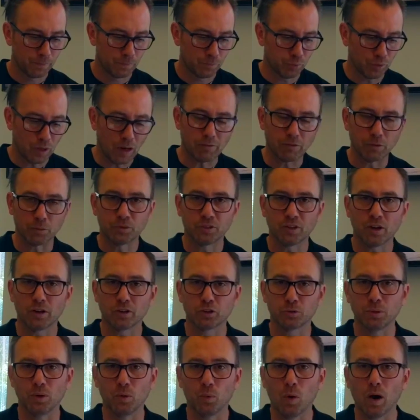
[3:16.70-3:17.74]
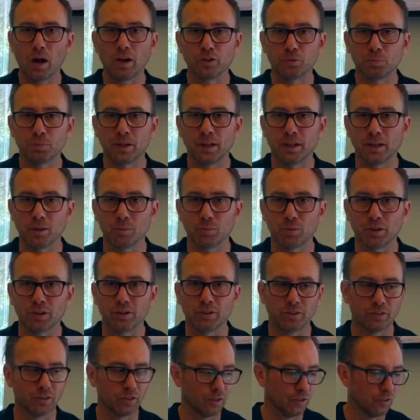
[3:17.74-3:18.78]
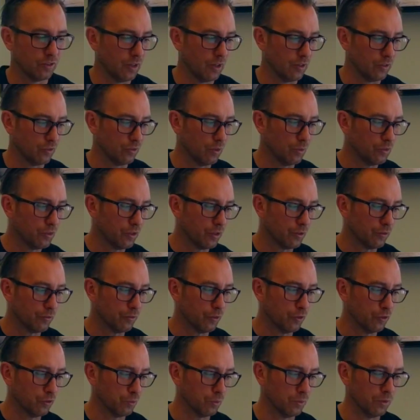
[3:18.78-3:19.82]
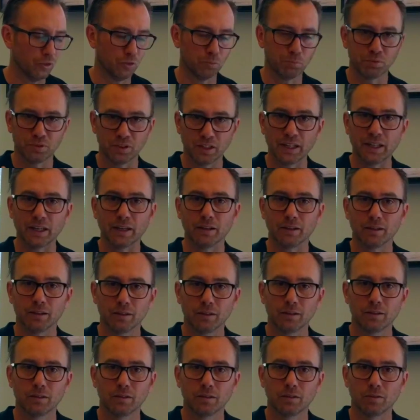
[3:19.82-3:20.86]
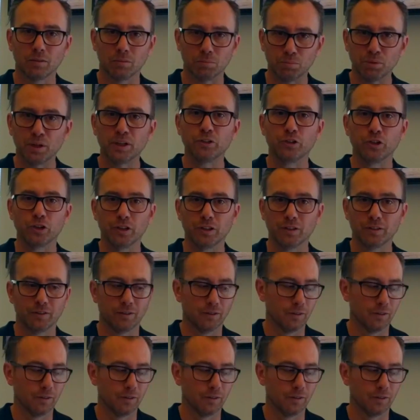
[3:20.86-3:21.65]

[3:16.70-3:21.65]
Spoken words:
Proverbs talks about wise planning brings success. So I would say the first one is plan or budget.